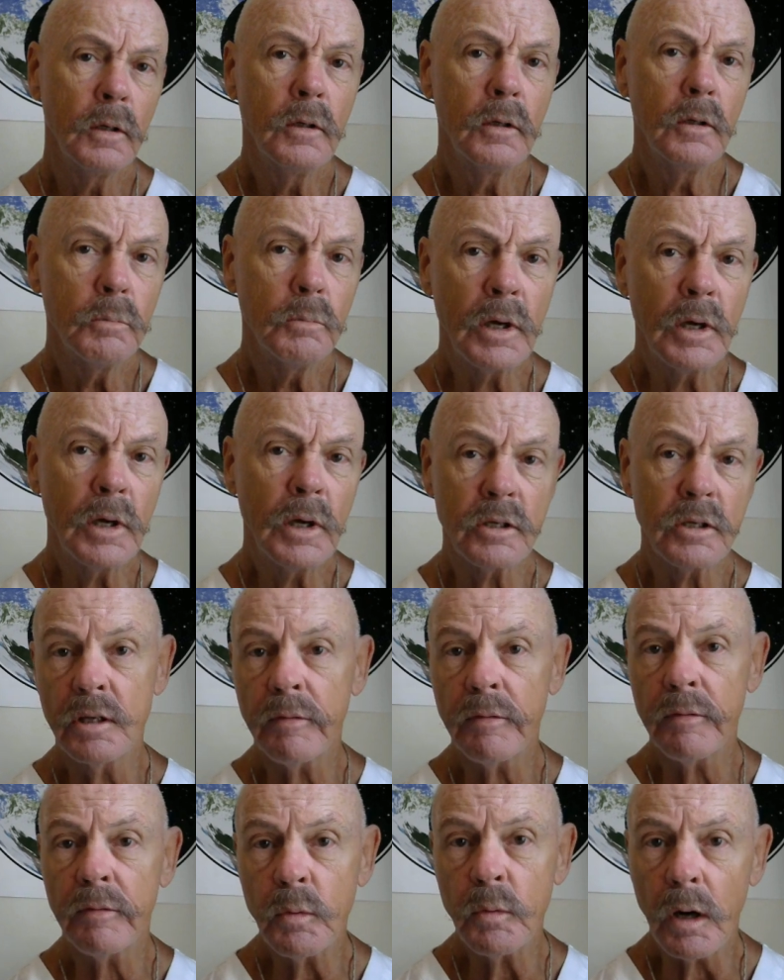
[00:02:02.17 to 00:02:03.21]
because it's
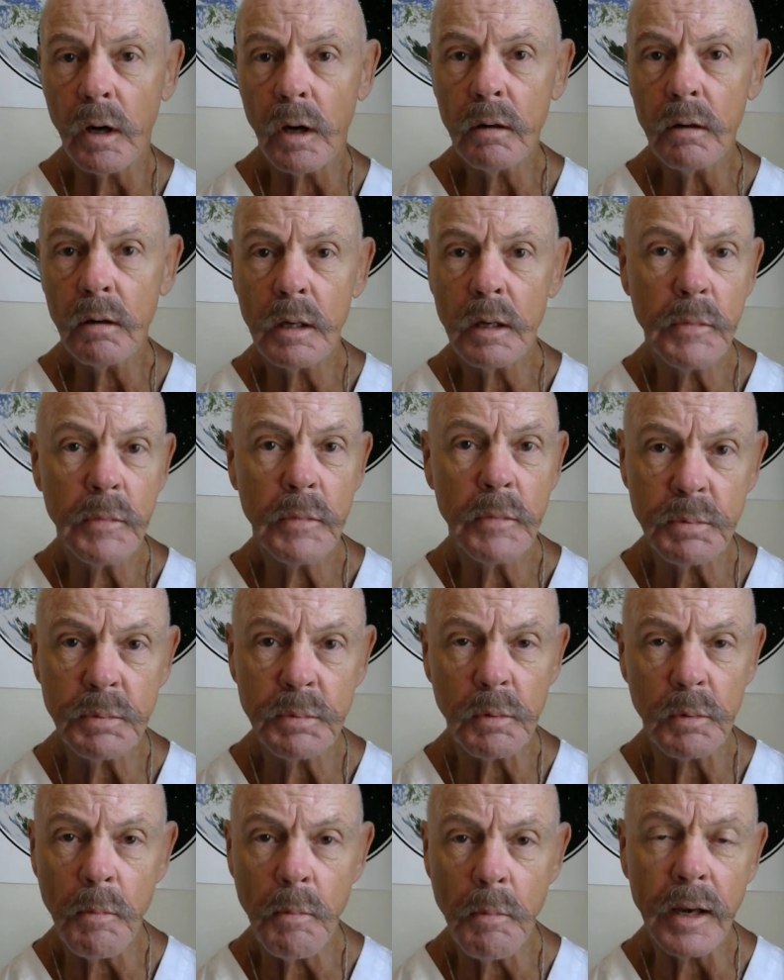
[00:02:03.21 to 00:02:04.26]
everywhere and it makes
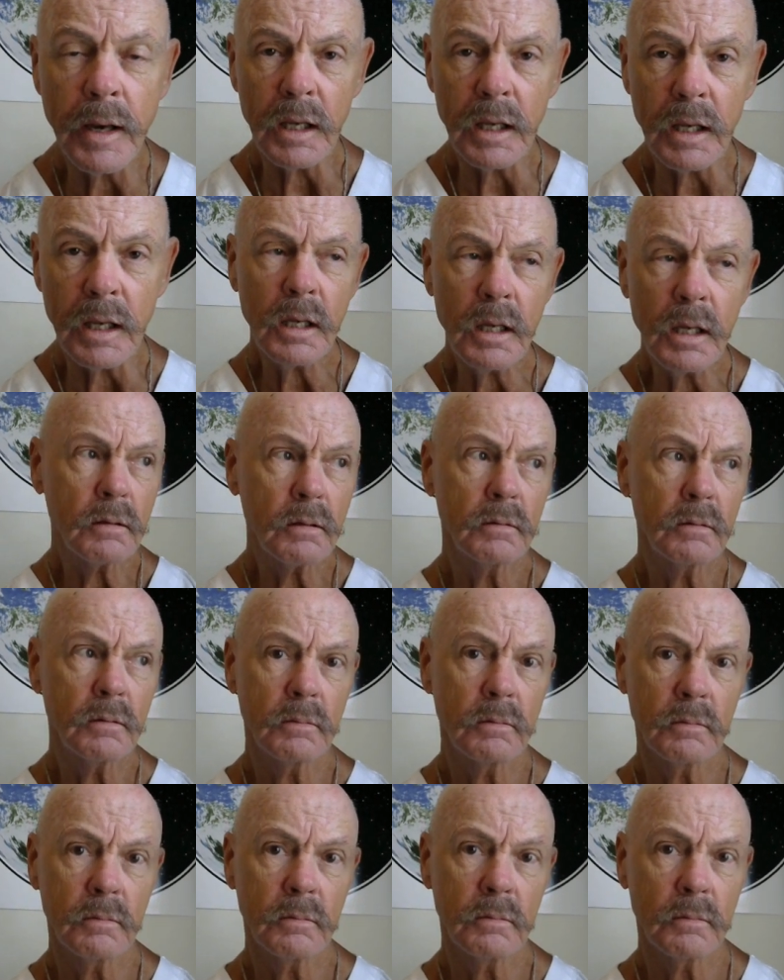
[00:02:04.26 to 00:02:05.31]
people money,
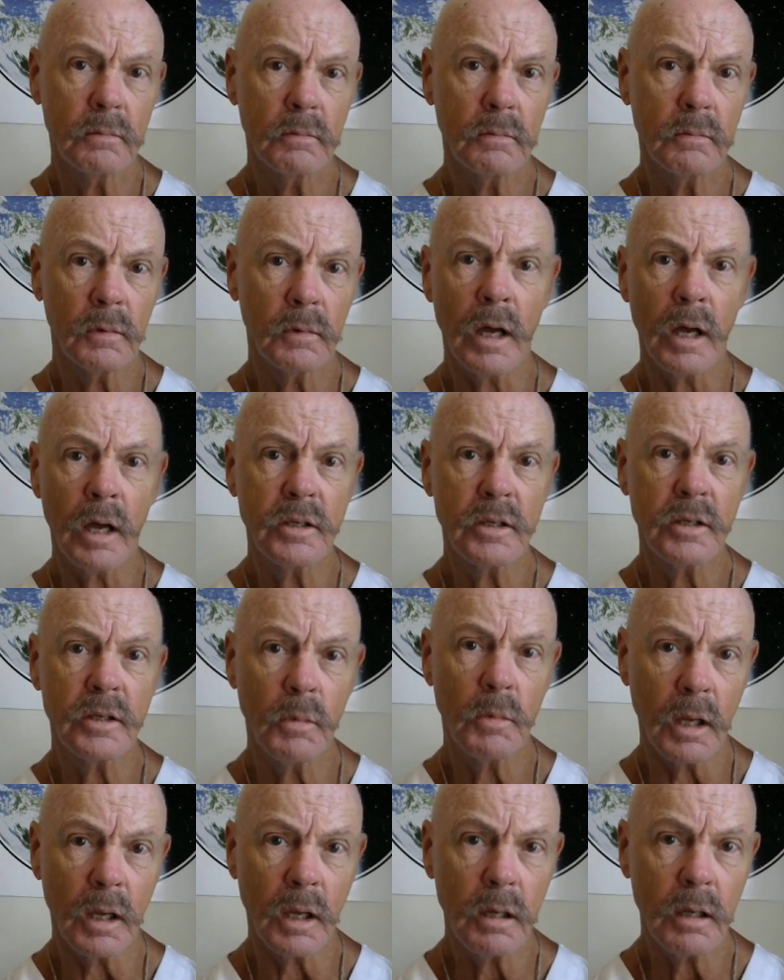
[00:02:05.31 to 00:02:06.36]
lots of
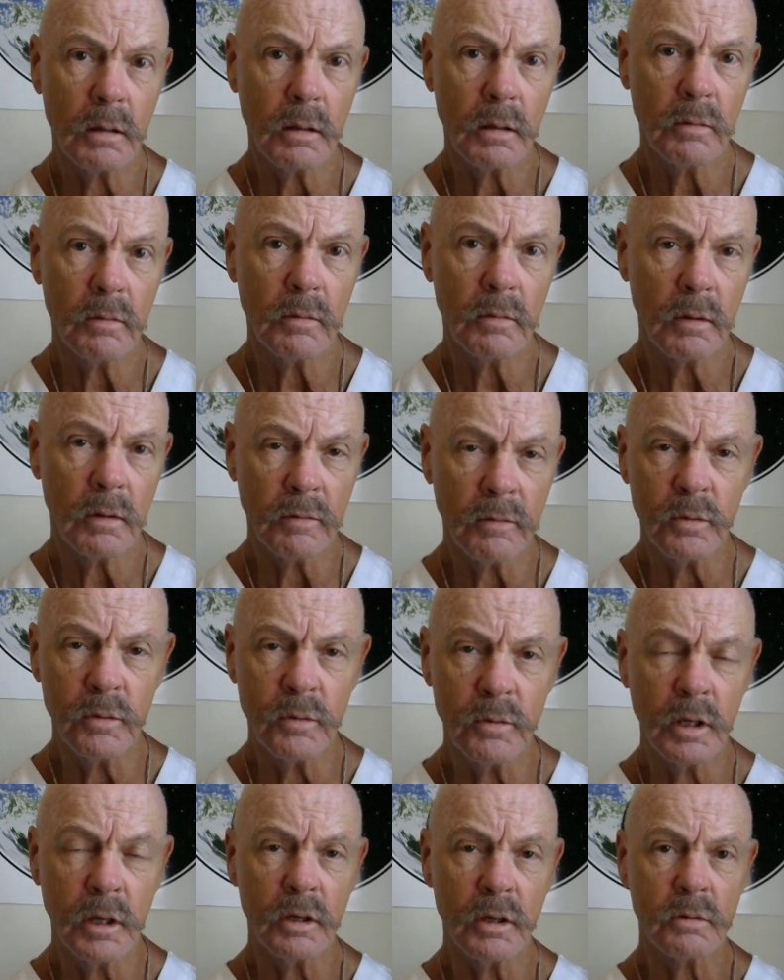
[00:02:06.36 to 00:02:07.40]
money, the
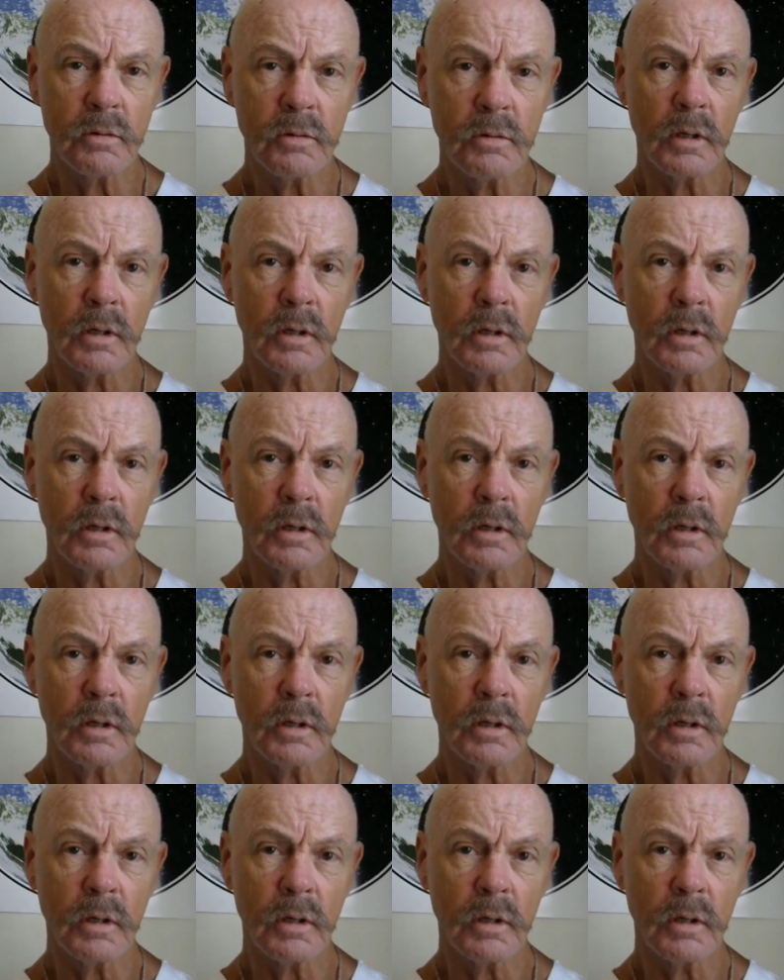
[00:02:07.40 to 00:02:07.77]
food industry.